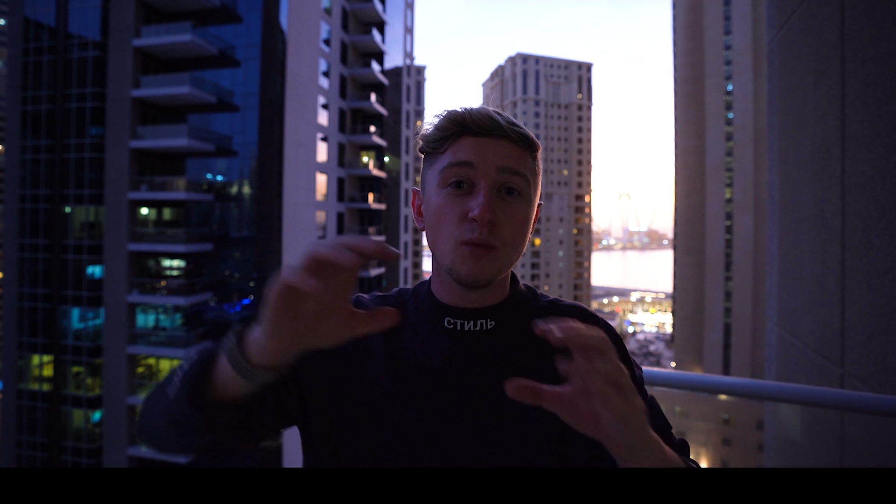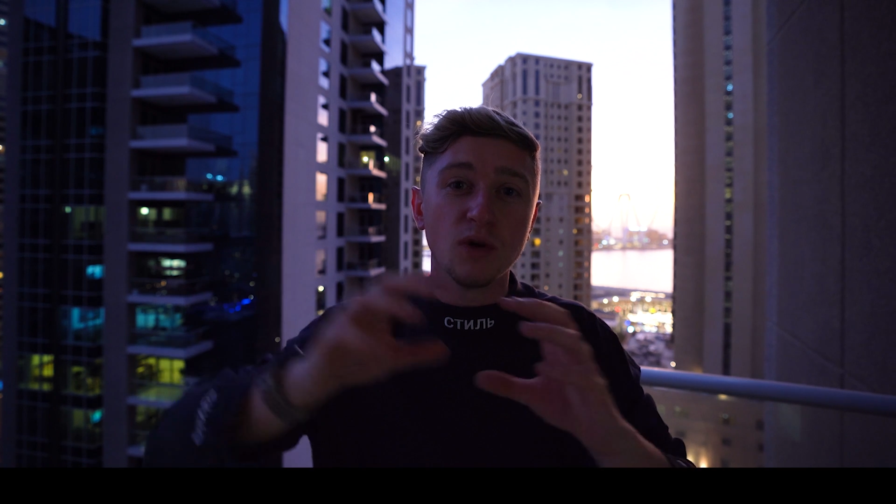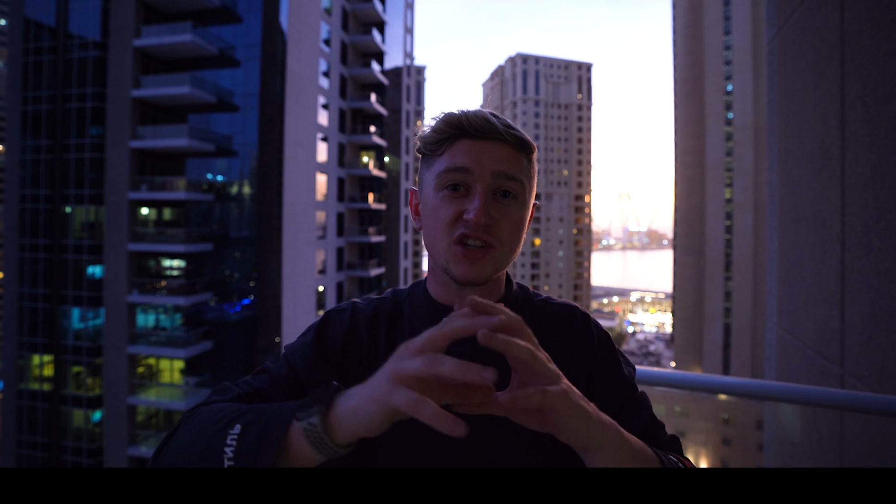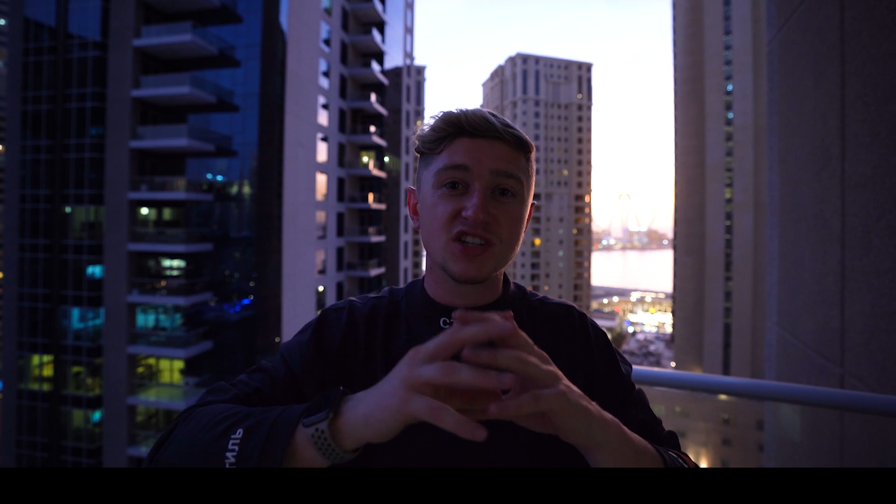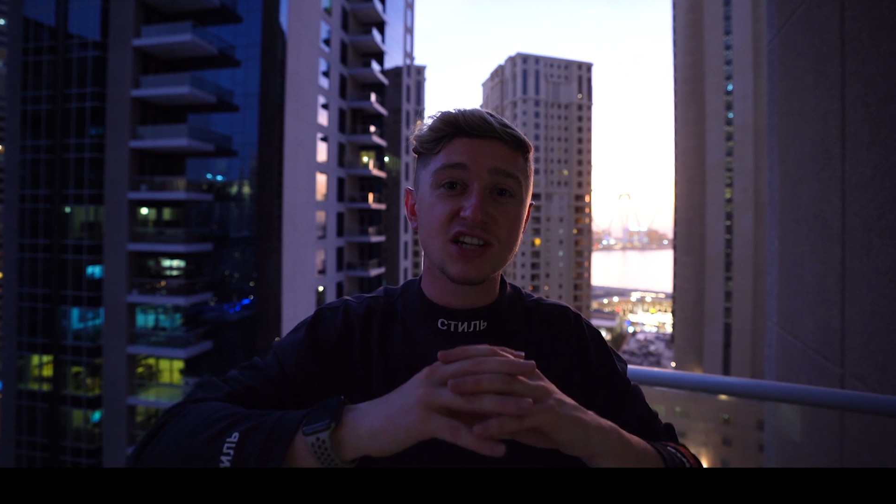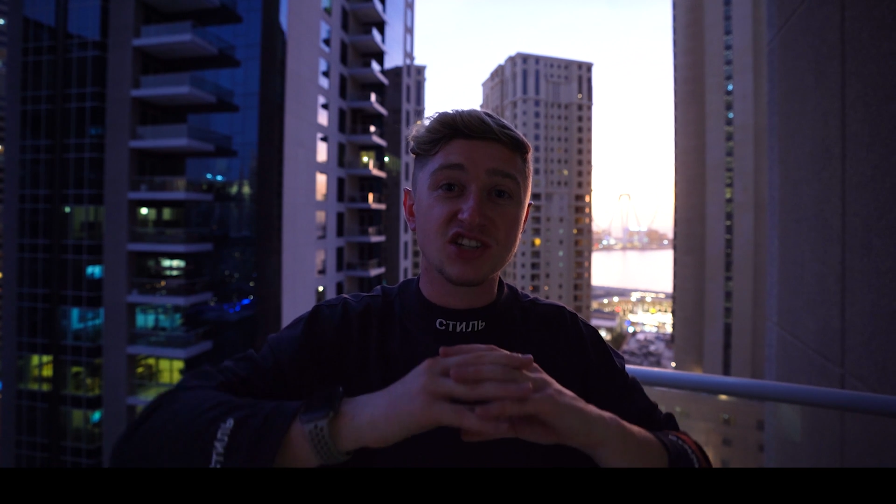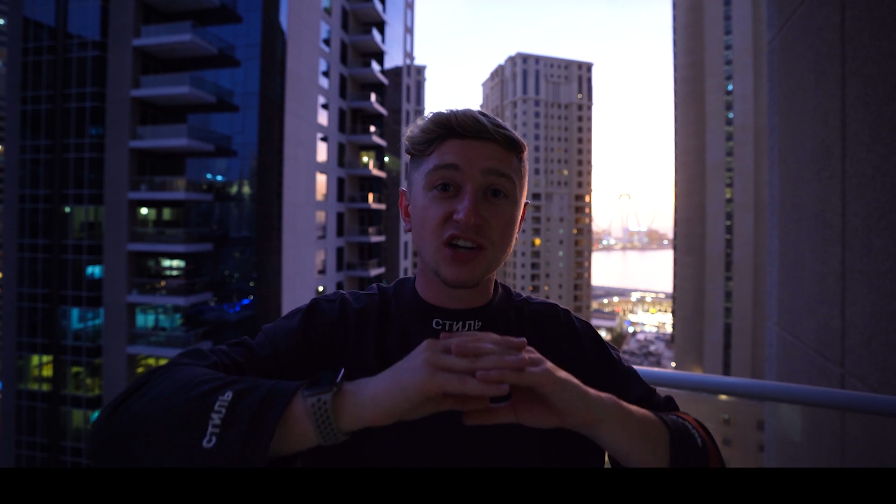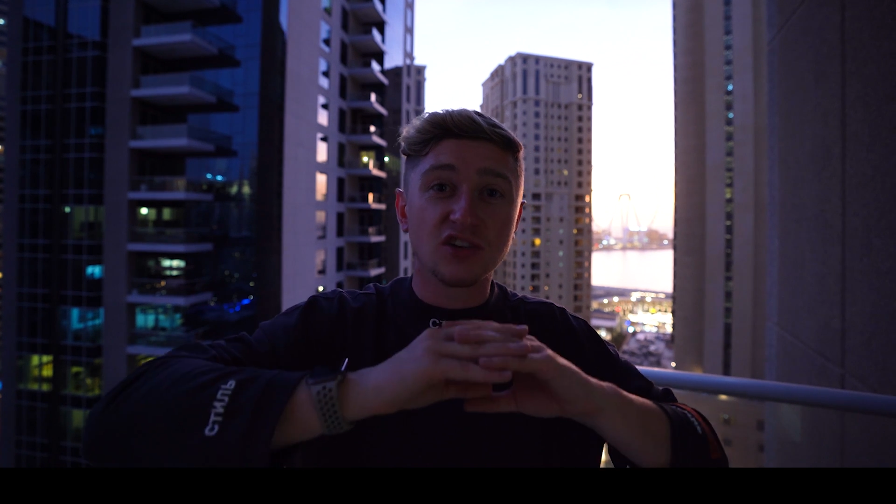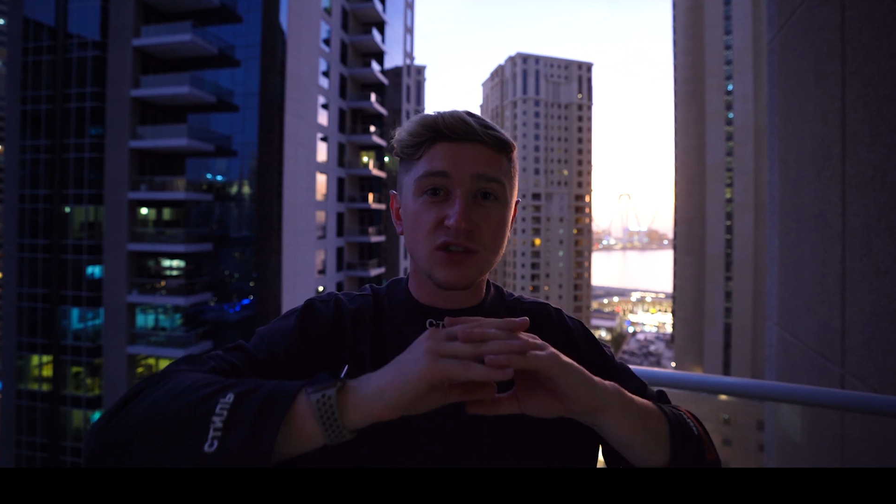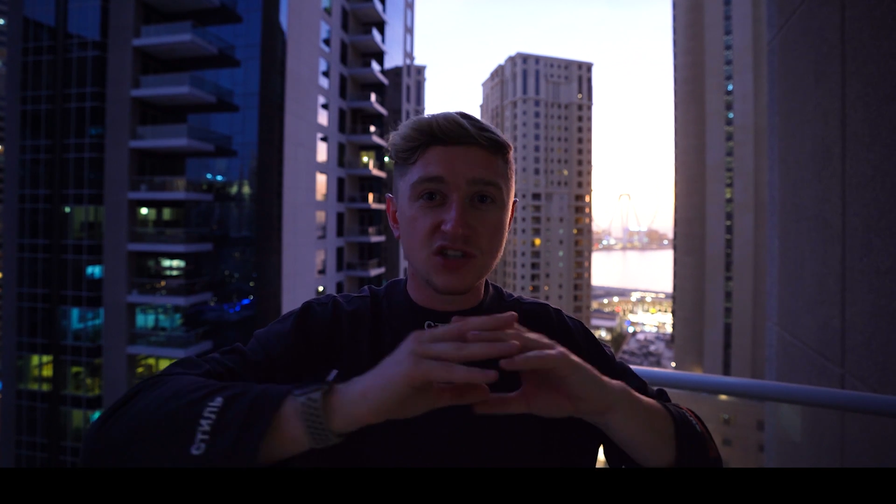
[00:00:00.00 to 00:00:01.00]
which is actually
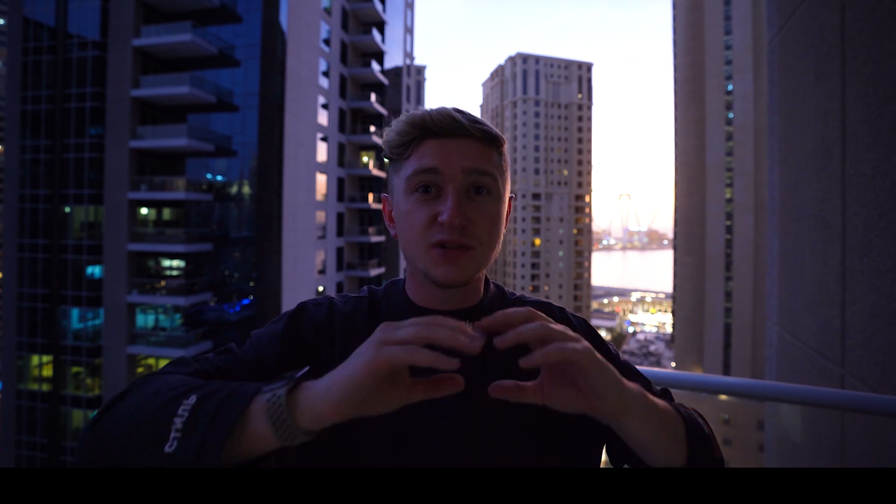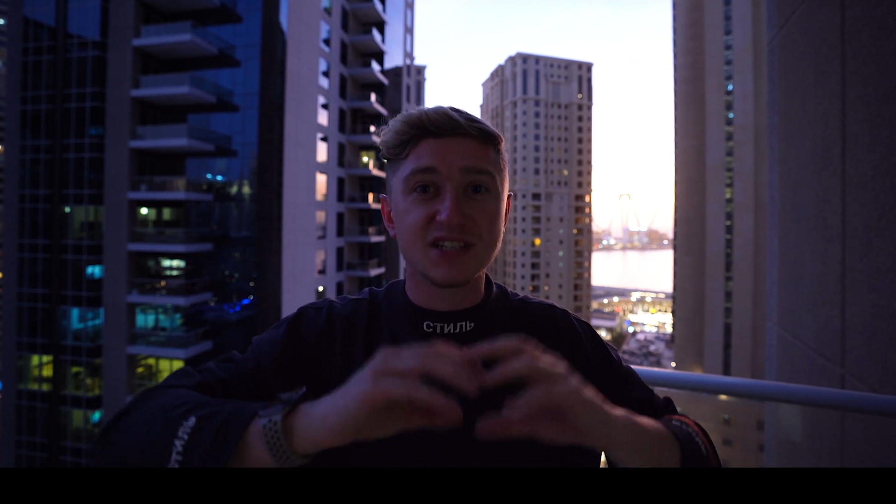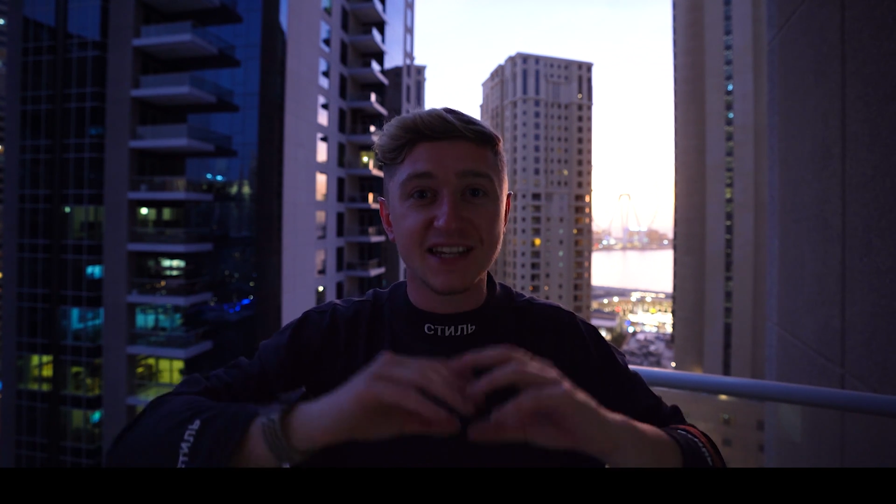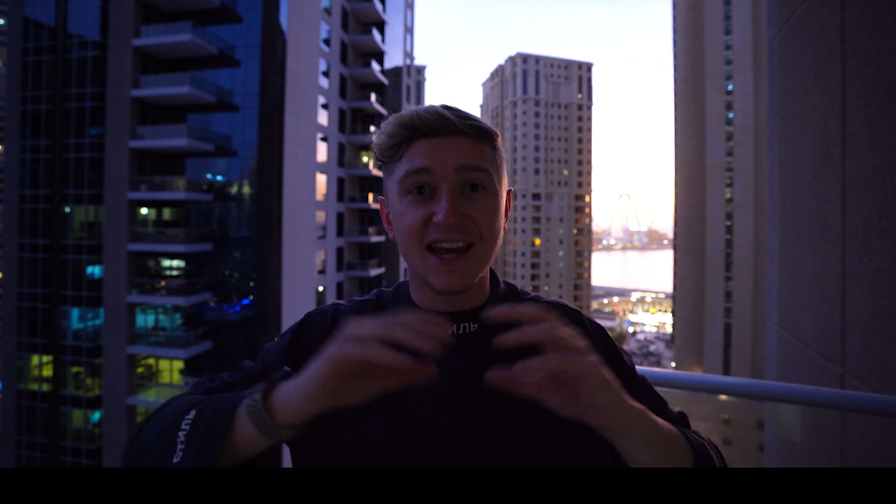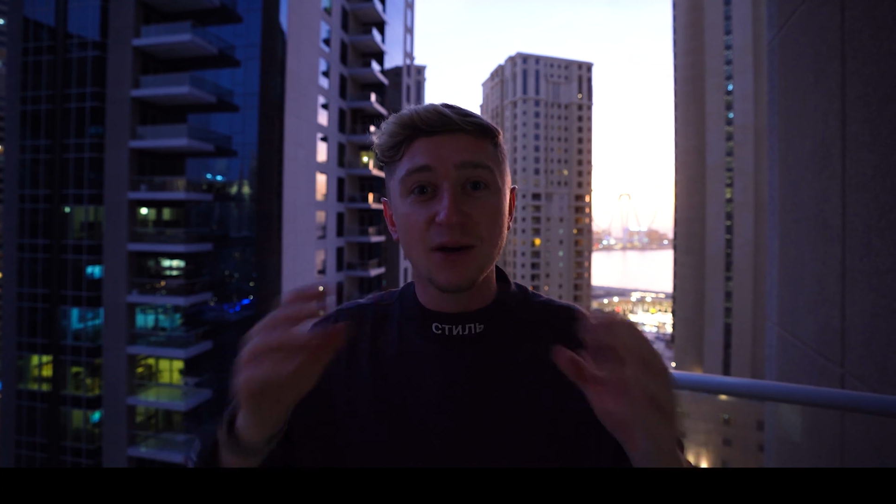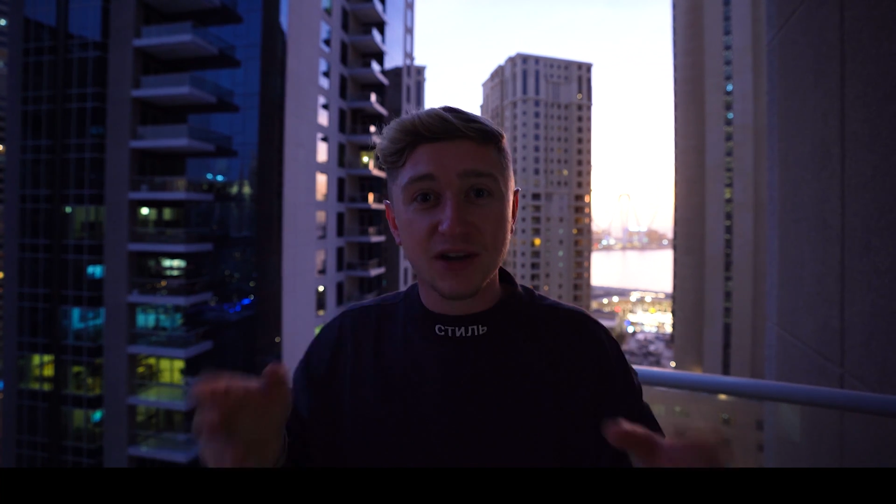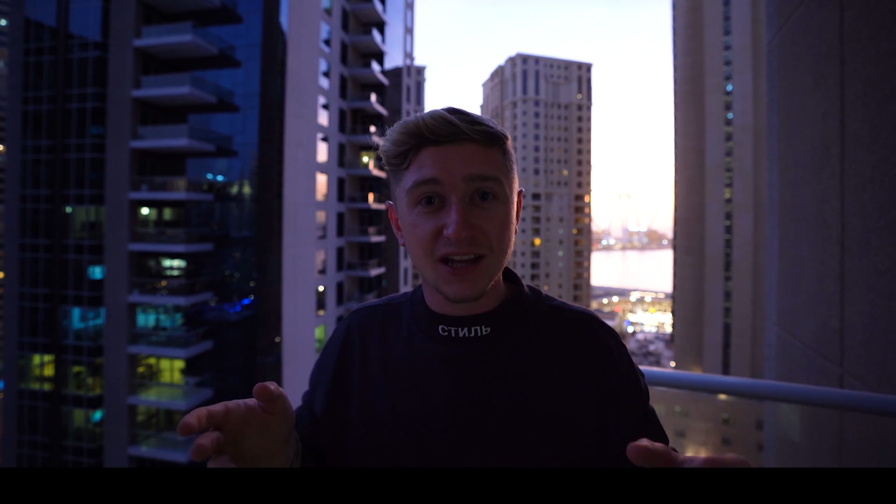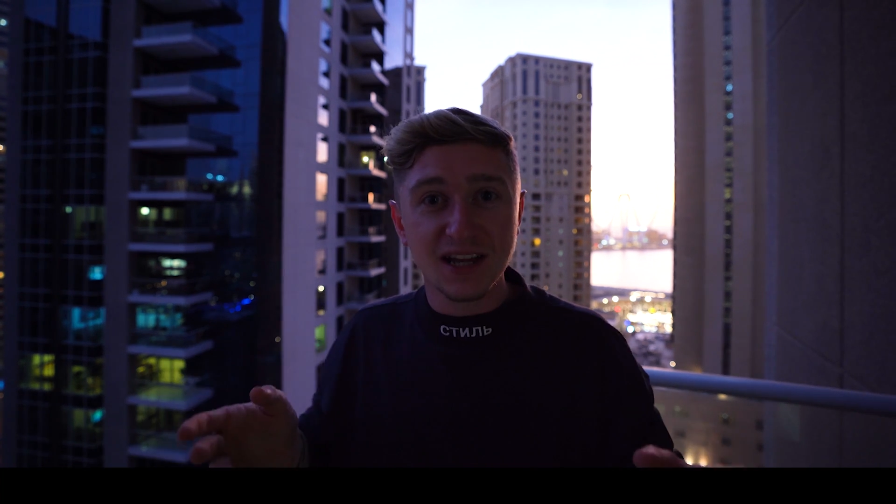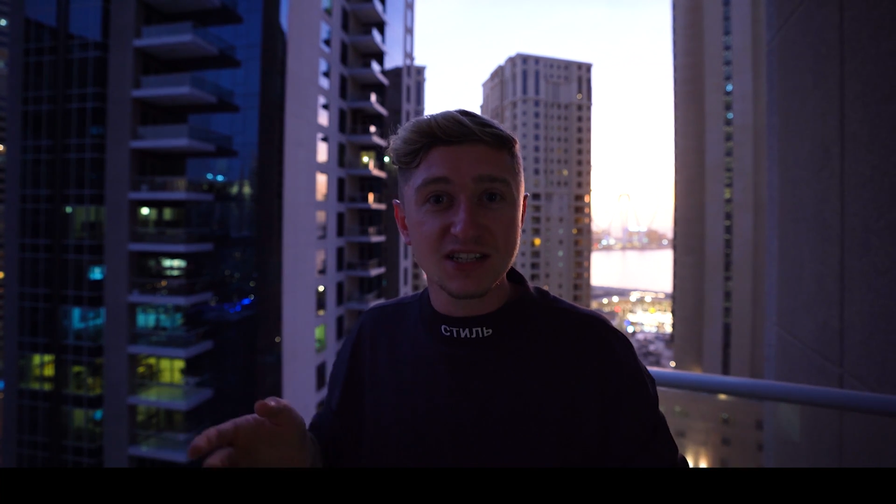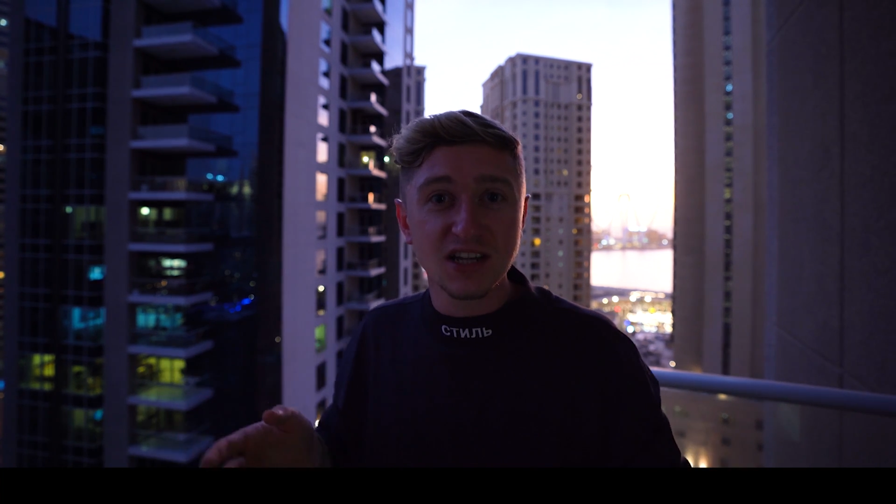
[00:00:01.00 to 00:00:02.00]
a gratuity
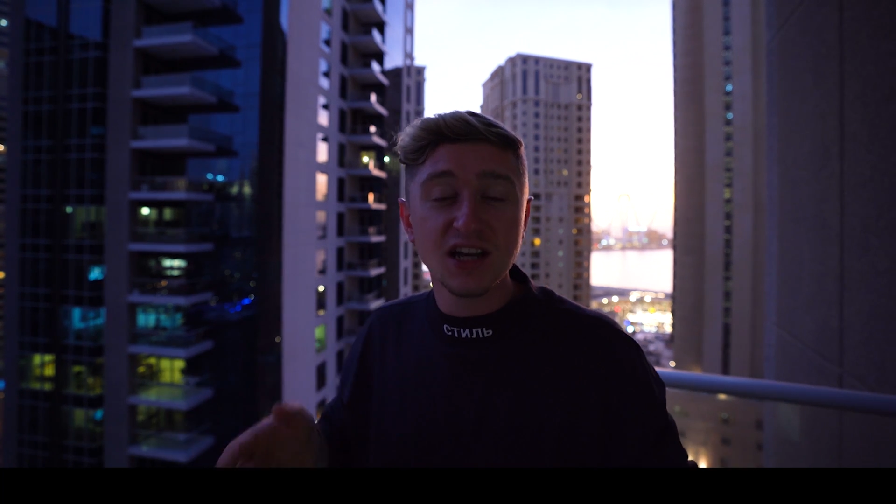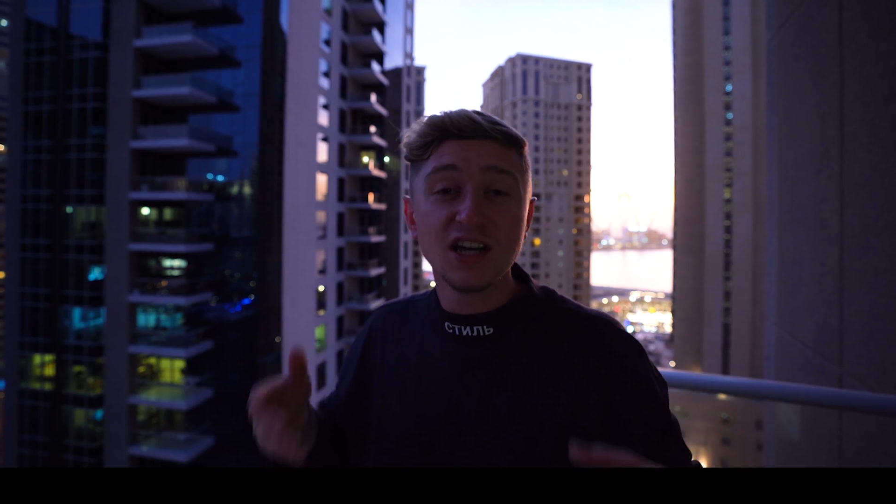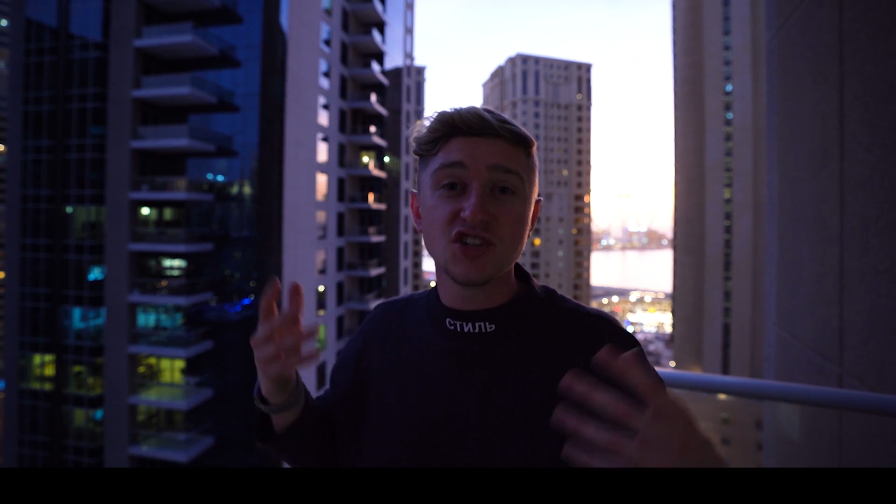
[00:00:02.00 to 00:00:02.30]
calculator.